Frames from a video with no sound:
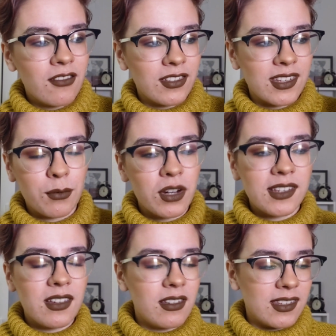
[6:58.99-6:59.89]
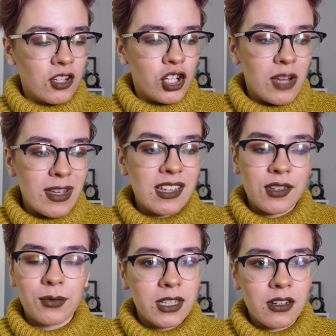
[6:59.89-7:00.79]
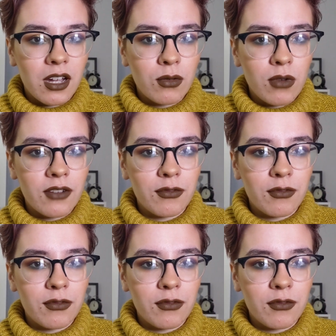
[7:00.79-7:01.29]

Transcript: For some reason, sashimi is a really hard word